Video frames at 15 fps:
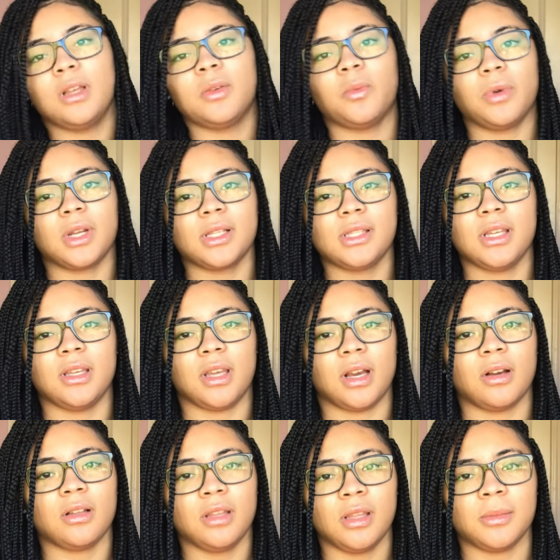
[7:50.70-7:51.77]
what I tell
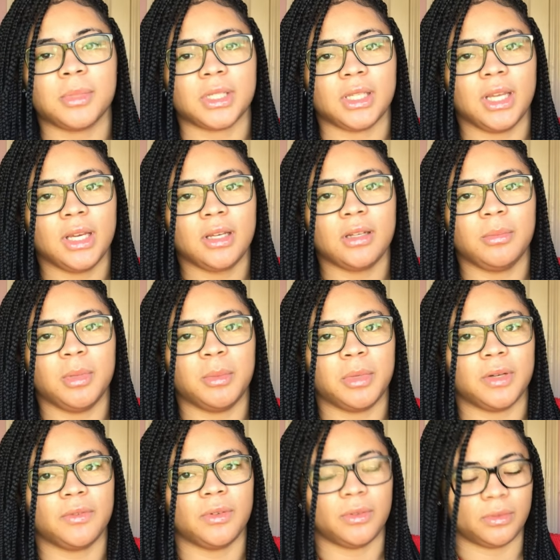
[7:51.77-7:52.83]
y'all, clumsy. That could have been
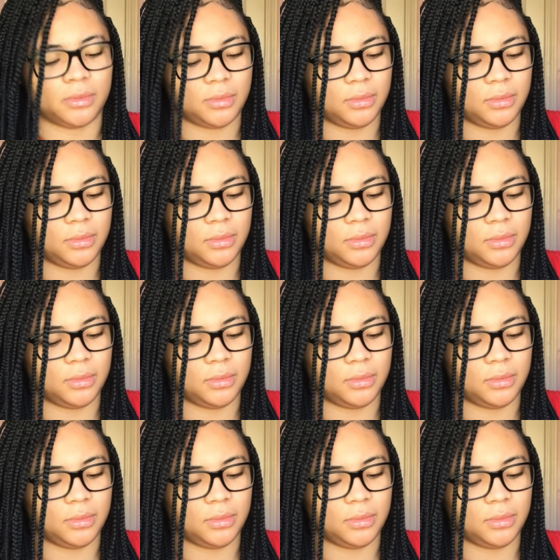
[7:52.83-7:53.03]
my phone.